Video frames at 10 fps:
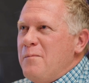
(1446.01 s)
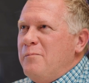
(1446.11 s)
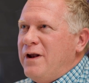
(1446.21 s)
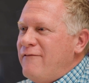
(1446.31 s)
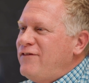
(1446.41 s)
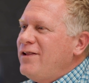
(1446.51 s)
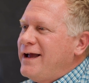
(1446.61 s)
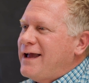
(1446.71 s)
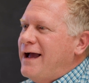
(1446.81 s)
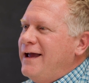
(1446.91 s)
But I felt
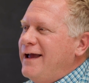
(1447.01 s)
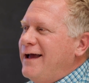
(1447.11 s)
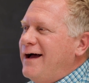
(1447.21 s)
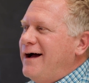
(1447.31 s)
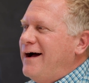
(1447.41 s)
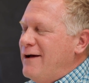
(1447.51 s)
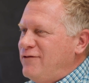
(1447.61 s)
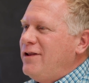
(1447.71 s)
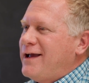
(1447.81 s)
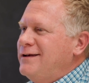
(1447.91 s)
like I
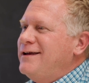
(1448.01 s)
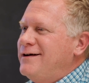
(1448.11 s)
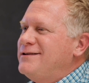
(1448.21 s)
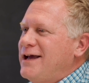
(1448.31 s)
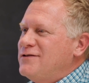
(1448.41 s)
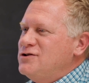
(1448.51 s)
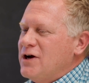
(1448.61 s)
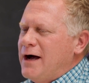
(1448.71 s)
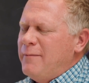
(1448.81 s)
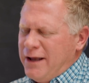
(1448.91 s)
needed to take the
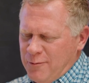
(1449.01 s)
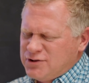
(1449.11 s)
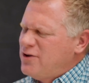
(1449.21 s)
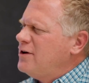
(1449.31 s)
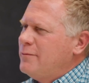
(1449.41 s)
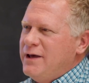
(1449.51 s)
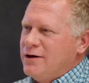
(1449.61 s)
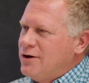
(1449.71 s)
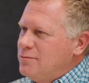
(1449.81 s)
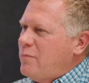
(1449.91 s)
job, and it was good to be
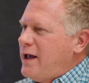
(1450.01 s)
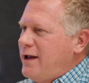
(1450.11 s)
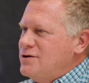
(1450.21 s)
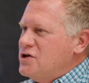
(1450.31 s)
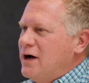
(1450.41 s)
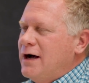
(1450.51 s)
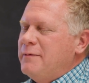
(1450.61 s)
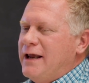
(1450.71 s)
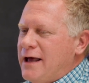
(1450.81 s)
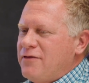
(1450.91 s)
a good paying
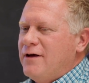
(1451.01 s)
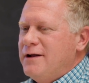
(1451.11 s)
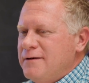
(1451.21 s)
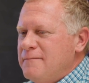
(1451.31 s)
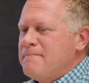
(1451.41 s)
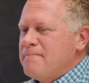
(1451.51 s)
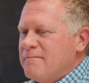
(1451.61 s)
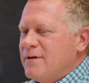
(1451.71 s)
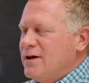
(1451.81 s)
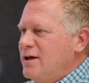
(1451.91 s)
job. And I thought,
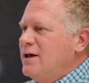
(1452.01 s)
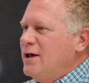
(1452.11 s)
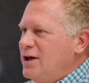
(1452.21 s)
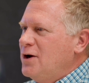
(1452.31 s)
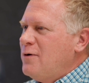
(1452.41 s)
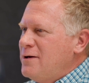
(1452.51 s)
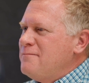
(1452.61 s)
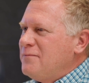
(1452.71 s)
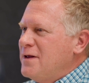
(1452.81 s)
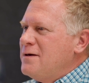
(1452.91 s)
you know
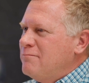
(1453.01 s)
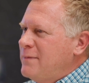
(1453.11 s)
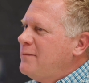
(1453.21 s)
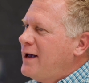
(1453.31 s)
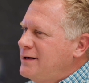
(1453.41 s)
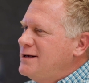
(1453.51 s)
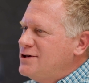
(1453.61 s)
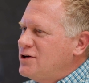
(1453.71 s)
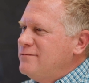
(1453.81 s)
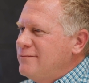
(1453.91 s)
what? Maybe
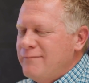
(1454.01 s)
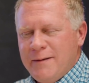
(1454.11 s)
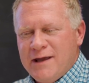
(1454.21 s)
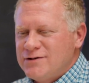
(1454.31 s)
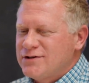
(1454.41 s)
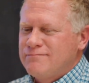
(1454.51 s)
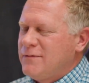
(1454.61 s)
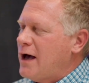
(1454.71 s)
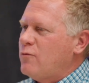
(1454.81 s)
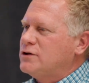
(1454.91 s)

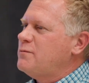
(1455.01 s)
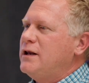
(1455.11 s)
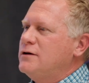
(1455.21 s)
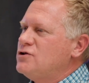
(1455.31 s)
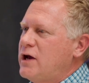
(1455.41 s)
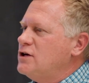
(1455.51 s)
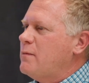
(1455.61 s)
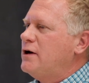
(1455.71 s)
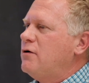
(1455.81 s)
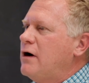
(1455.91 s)
God wants me to change
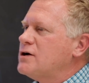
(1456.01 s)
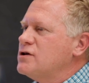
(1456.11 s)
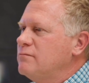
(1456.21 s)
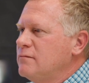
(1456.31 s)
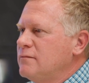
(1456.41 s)
my direction.